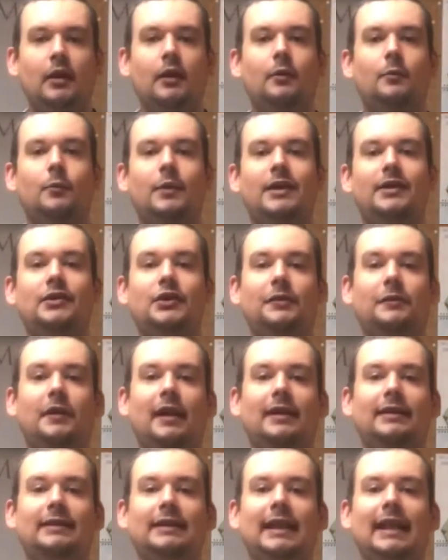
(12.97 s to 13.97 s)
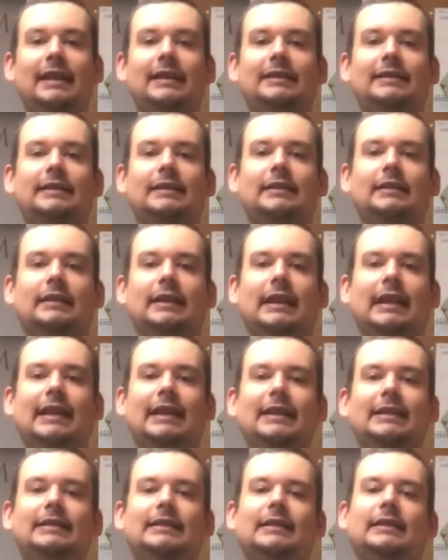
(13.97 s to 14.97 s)
which, if you haven't guessed,
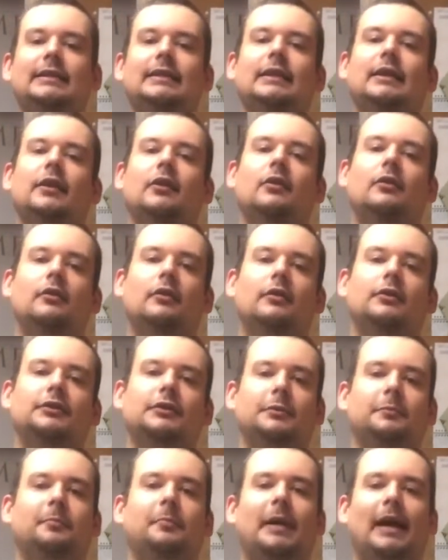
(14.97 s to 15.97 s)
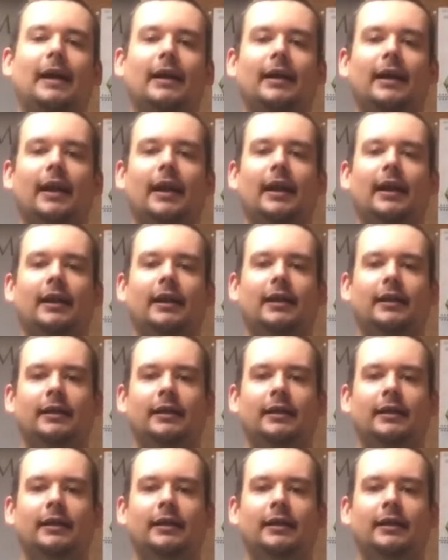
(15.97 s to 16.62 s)
is the awesome pancake.